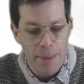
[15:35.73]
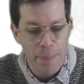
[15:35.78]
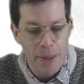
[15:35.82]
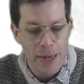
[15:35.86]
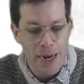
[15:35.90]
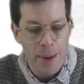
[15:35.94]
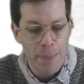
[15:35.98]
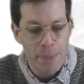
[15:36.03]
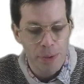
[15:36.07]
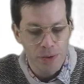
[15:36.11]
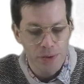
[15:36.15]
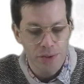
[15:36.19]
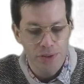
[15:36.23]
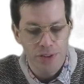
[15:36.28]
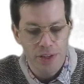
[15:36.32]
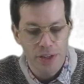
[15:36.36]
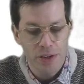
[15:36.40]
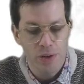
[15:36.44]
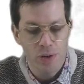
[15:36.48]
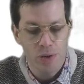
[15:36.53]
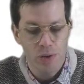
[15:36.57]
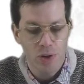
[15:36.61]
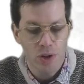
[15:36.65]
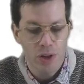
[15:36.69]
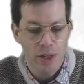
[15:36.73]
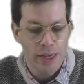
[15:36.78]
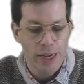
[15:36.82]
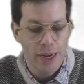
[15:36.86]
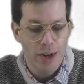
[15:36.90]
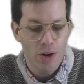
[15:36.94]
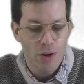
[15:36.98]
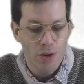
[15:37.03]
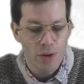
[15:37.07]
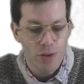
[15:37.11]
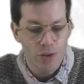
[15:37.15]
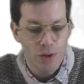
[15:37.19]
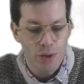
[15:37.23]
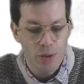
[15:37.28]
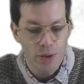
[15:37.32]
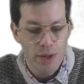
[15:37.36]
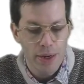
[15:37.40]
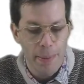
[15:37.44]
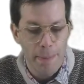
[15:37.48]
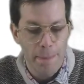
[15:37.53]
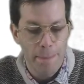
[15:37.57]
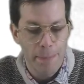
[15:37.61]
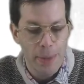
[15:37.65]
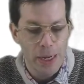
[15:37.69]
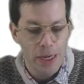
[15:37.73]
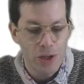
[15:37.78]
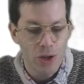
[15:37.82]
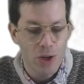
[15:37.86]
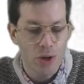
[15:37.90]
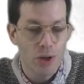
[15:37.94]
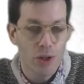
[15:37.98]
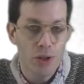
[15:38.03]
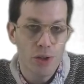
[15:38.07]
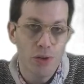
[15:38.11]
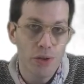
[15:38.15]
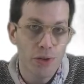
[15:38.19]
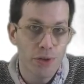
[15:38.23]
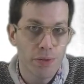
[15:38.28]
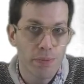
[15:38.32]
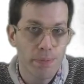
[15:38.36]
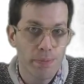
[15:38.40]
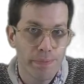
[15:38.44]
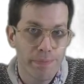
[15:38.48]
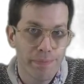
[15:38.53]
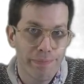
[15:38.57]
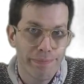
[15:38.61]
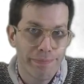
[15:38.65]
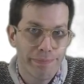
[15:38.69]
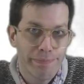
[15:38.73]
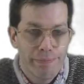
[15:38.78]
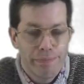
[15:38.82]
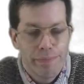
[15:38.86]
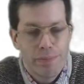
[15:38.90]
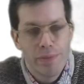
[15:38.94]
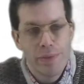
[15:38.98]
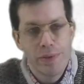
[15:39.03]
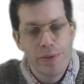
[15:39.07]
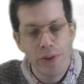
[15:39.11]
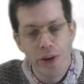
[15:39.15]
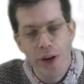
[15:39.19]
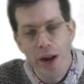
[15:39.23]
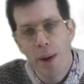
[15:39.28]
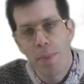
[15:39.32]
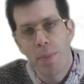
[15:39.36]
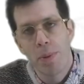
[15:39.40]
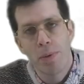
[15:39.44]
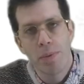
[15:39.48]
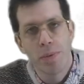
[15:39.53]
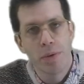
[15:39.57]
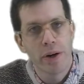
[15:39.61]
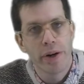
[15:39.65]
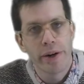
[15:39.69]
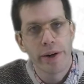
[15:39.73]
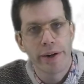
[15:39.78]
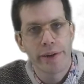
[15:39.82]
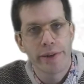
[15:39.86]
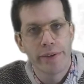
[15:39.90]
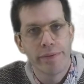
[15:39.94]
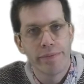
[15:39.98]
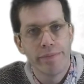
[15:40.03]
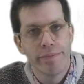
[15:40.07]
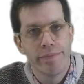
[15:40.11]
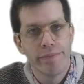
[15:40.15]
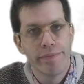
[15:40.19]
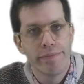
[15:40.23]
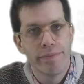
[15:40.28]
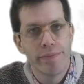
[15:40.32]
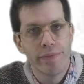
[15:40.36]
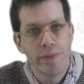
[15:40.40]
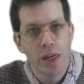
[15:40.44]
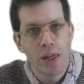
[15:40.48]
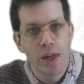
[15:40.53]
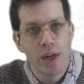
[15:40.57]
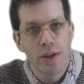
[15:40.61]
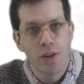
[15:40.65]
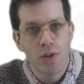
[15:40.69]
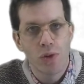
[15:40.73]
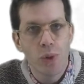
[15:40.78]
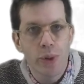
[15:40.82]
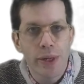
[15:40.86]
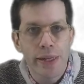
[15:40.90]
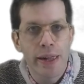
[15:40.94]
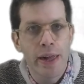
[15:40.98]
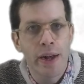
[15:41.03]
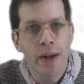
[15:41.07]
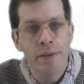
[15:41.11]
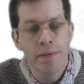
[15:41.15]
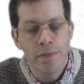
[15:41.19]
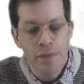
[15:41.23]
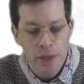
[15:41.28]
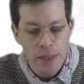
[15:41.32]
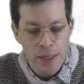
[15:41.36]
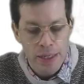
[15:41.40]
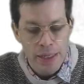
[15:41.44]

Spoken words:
but Apple's still clinging on to it because it's an Apple product. They like doing that.